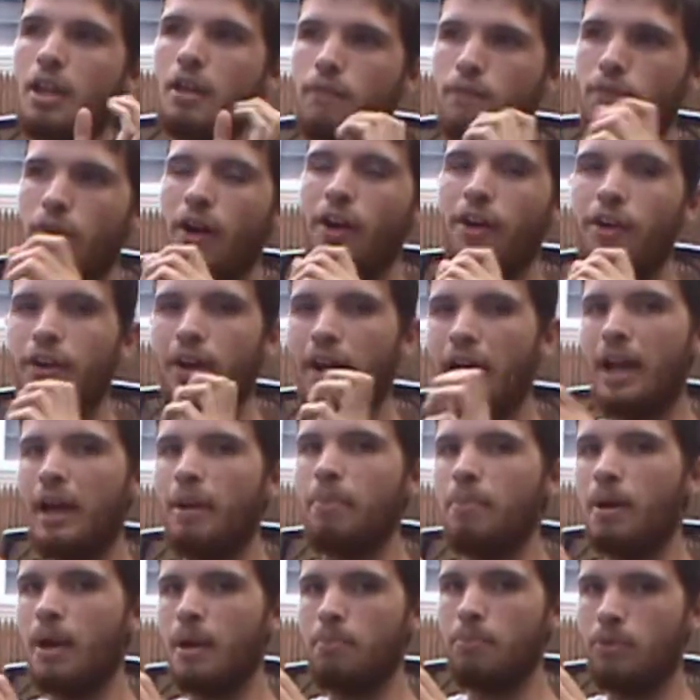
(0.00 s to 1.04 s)
fire
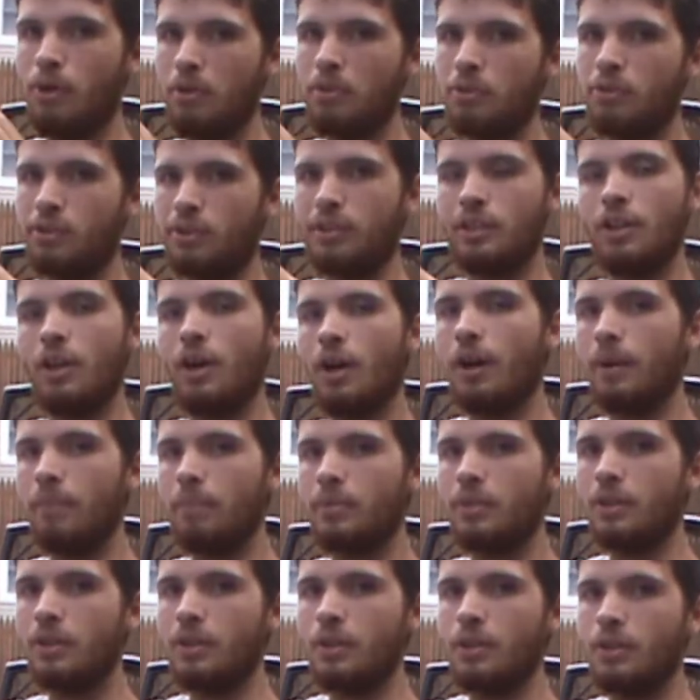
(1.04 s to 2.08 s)
at my brother-in-law,
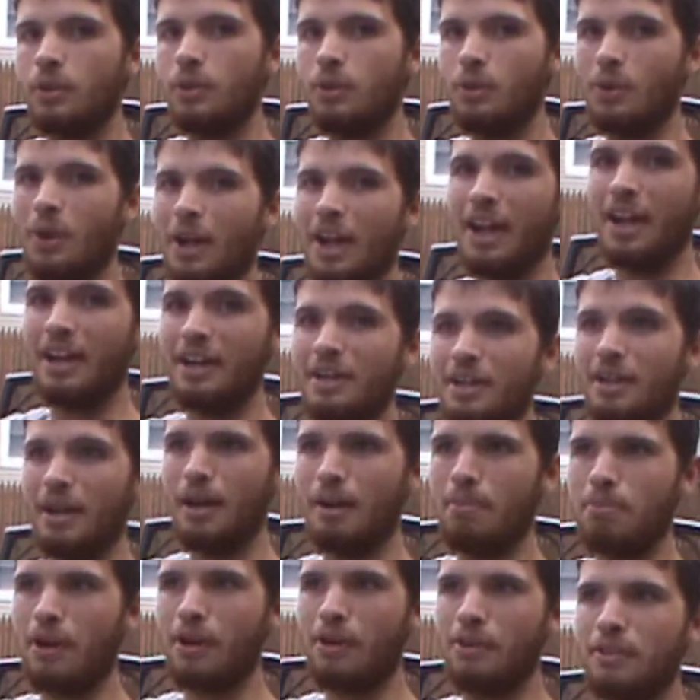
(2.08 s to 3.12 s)
who had
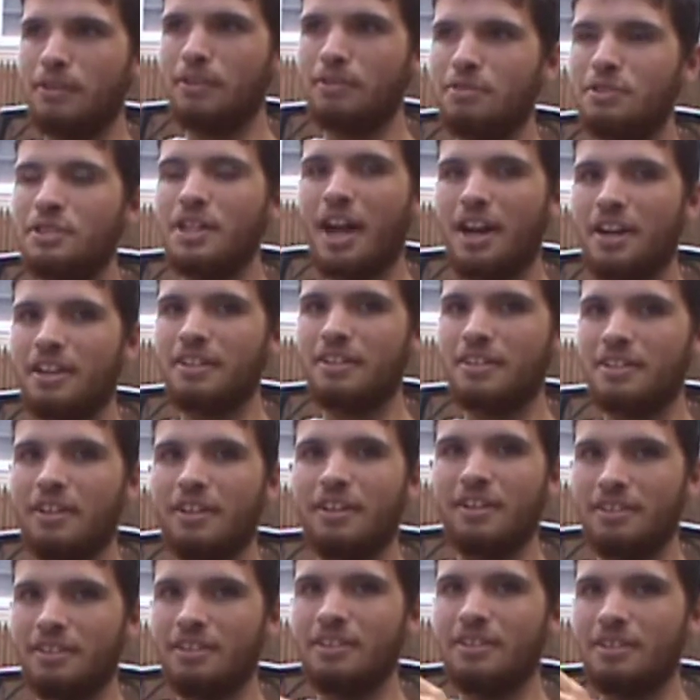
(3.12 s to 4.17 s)
a pair of
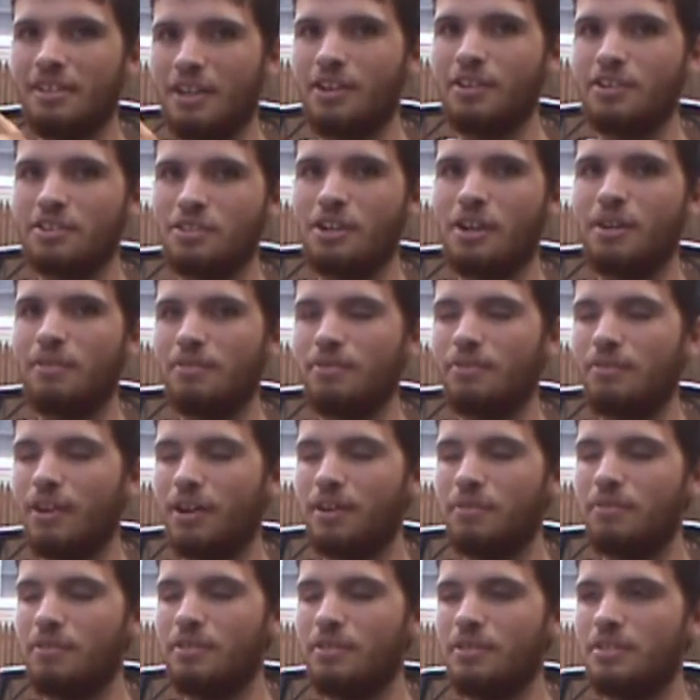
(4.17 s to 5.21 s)
shotgun airsoft
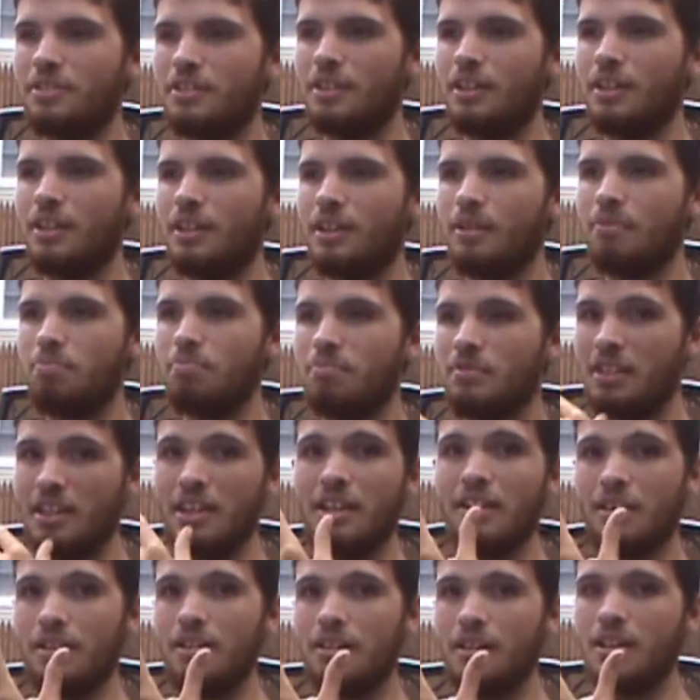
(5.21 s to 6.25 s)
rifles
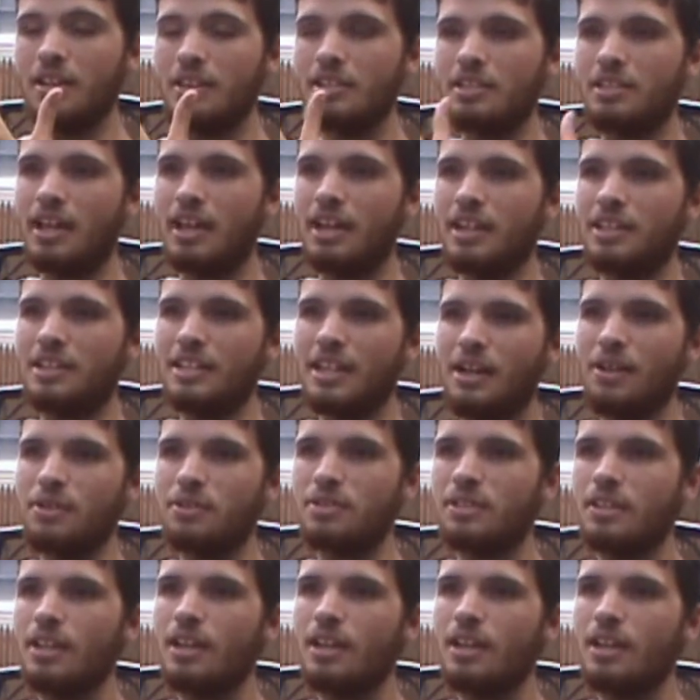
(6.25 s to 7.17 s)
inside his house.